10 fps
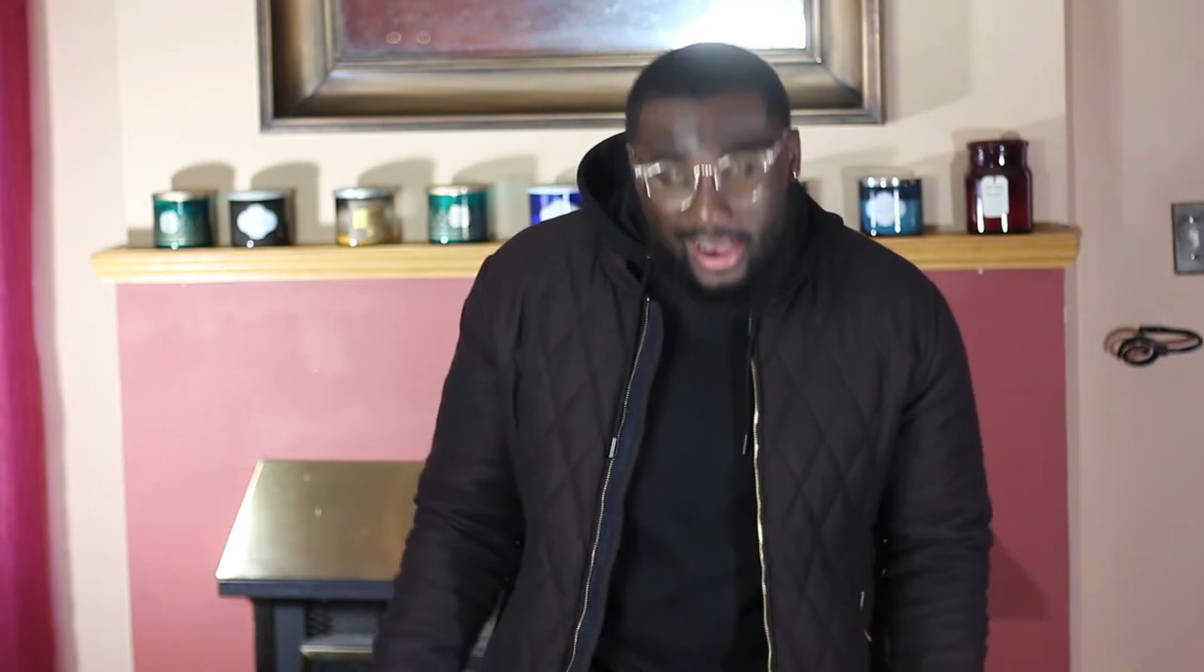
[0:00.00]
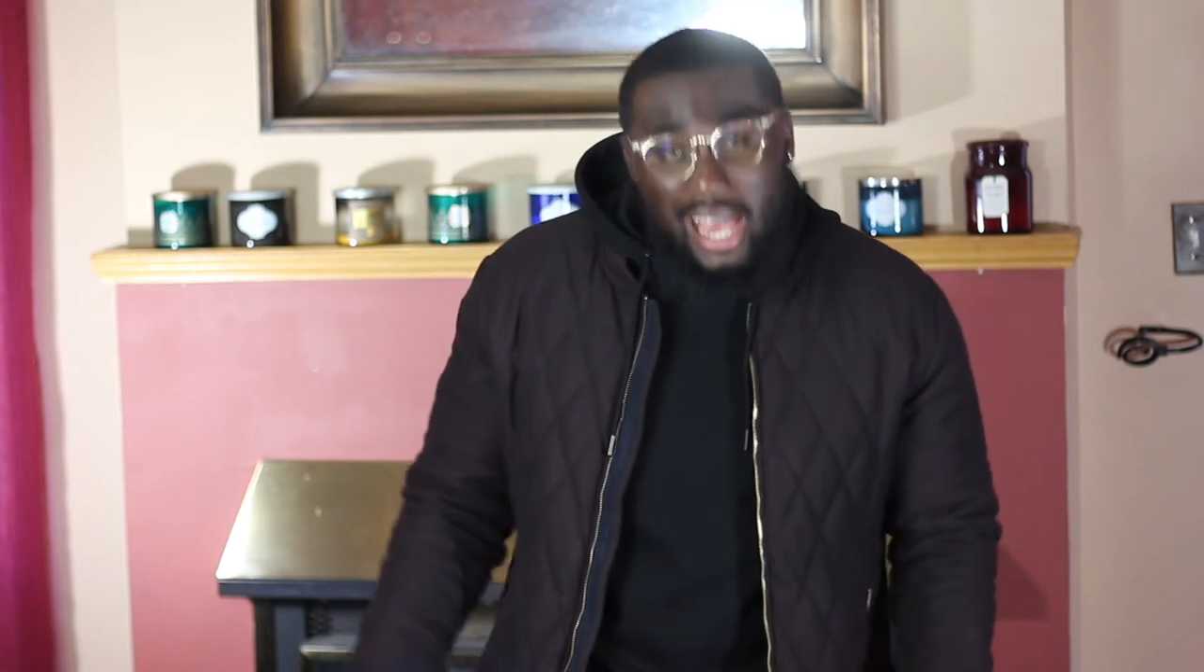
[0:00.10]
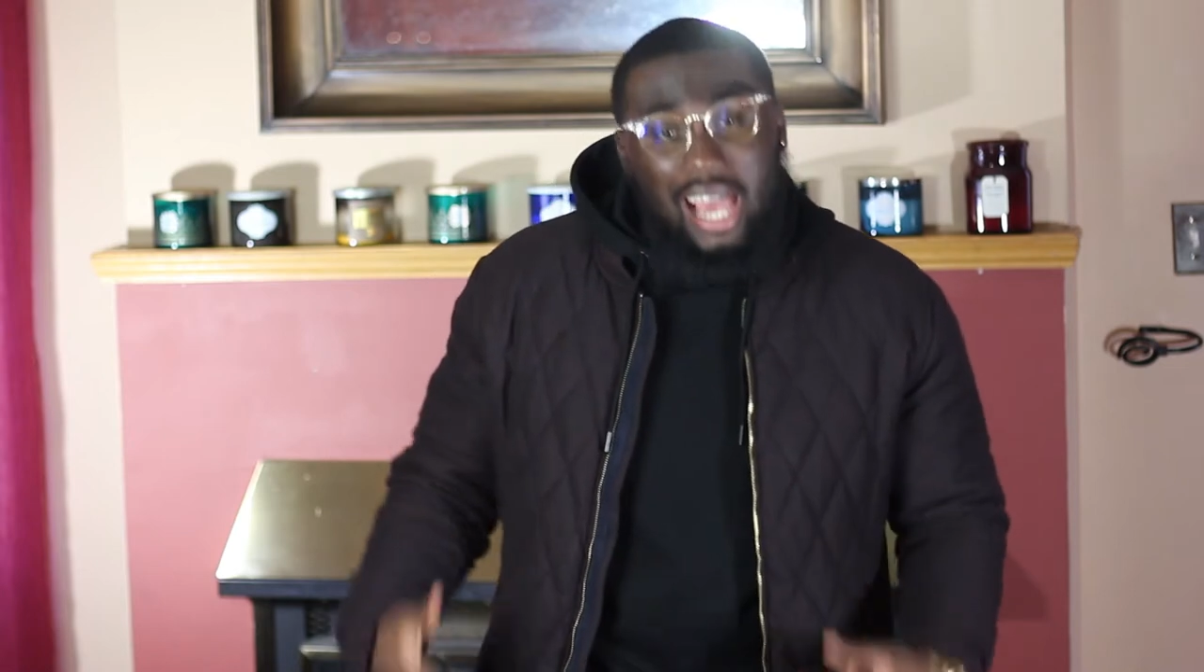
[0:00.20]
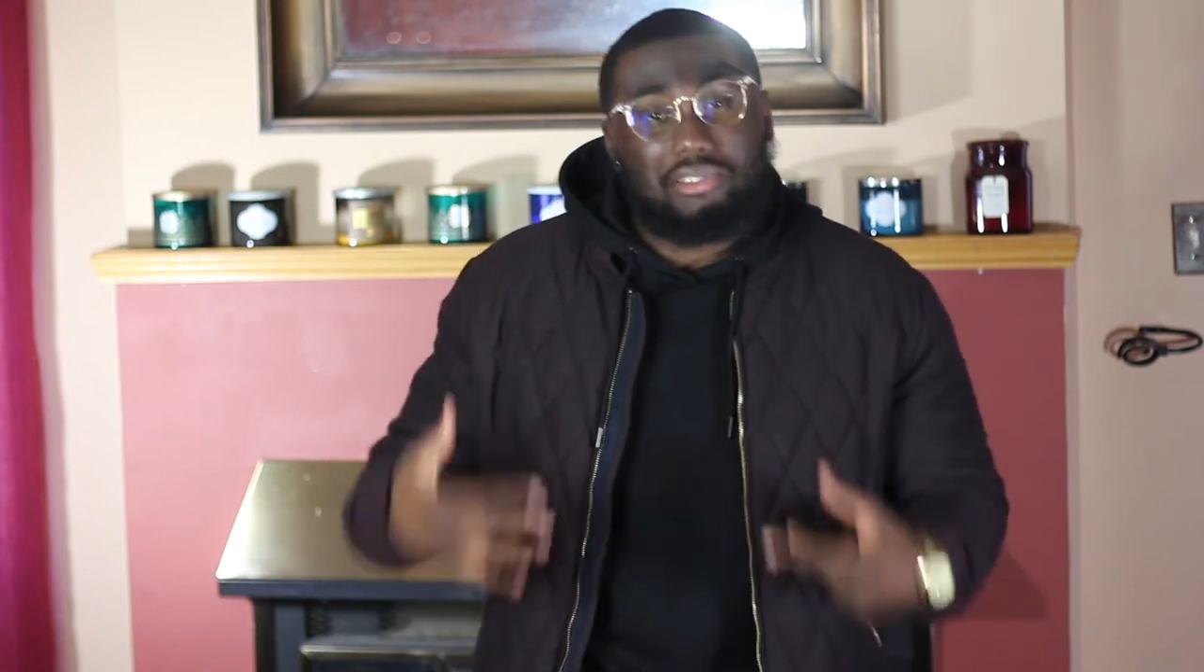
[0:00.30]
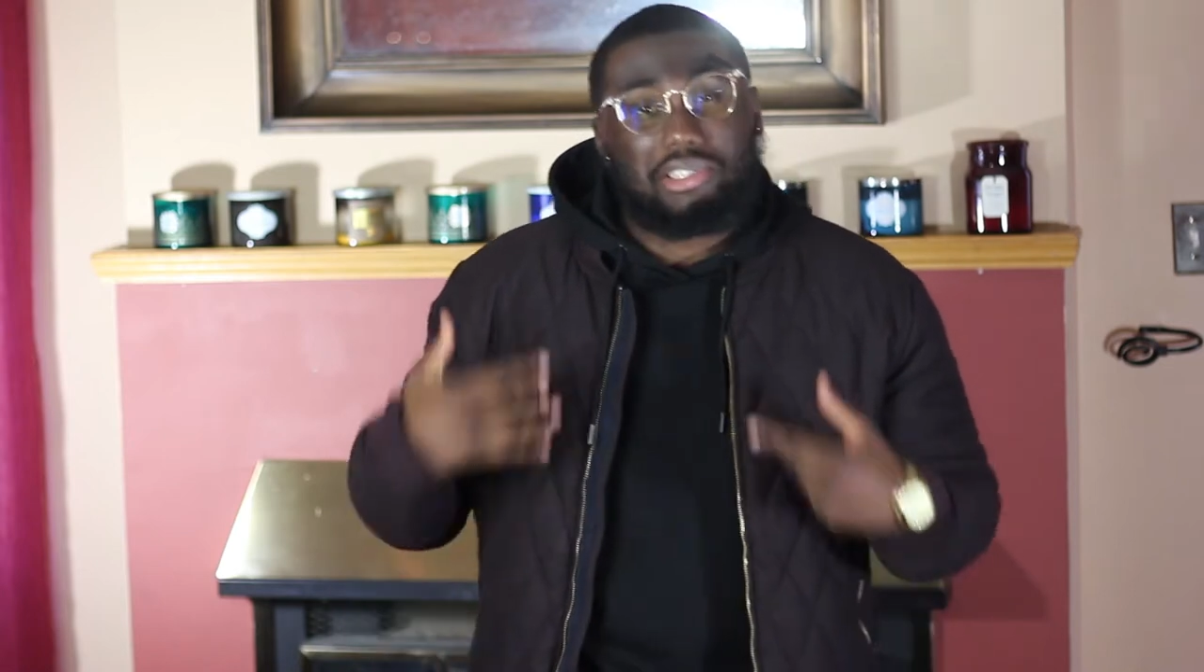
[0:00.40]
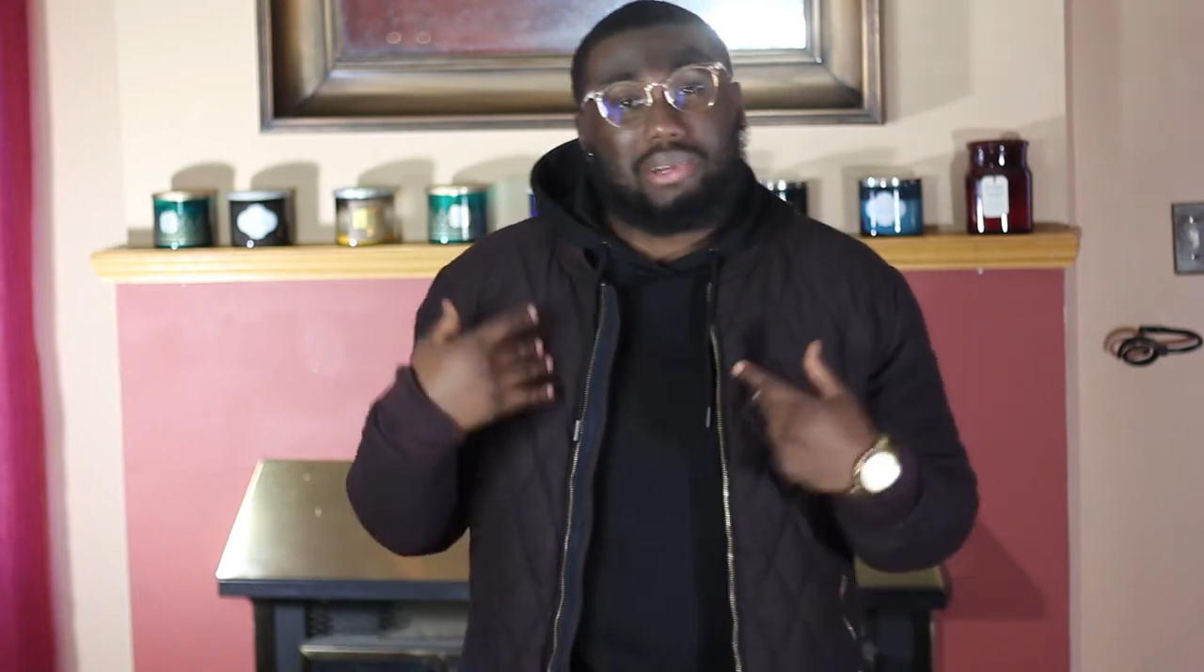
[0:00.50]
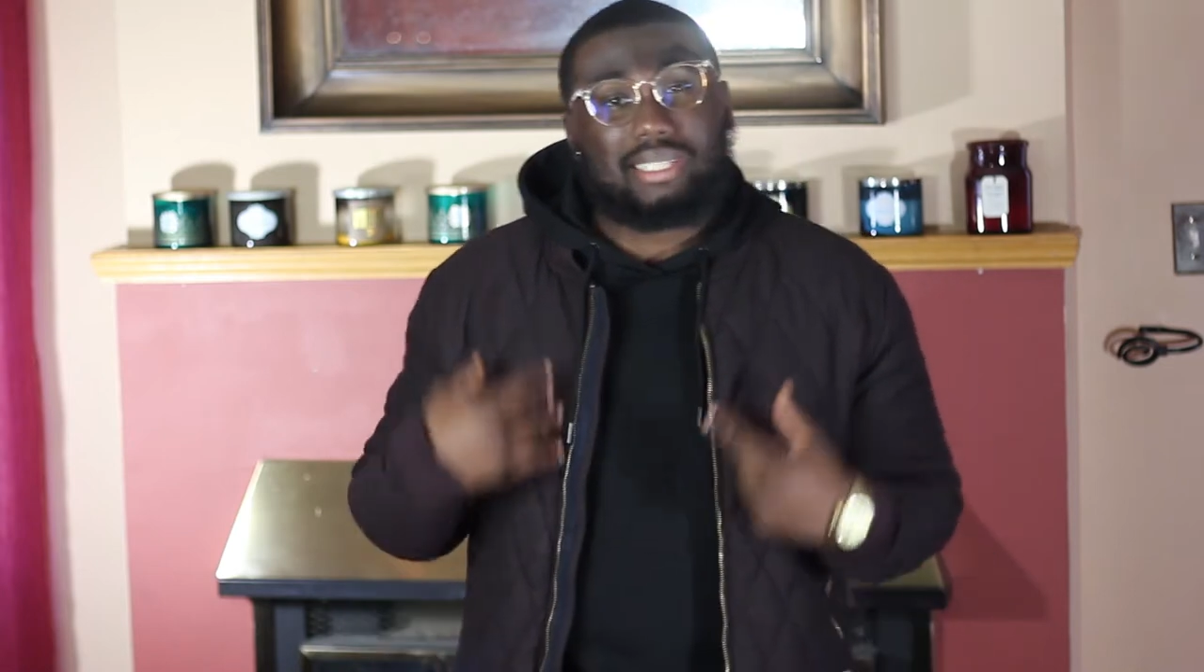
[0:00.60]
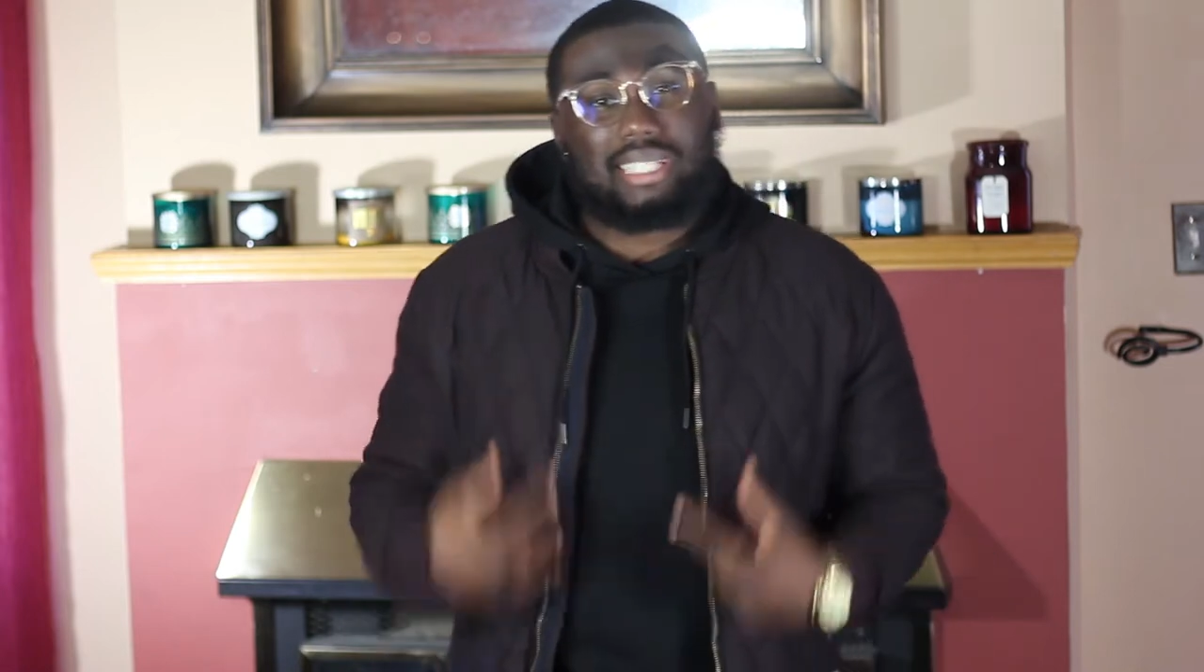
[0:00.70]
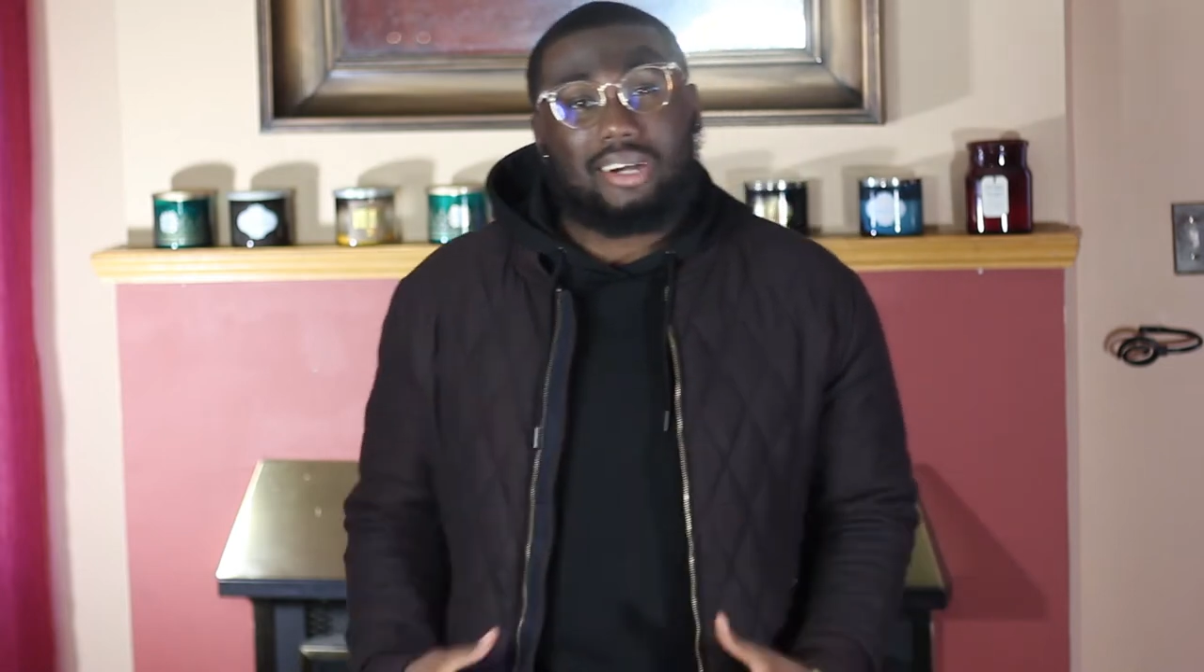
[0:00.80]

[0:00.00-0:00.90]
I have it dressed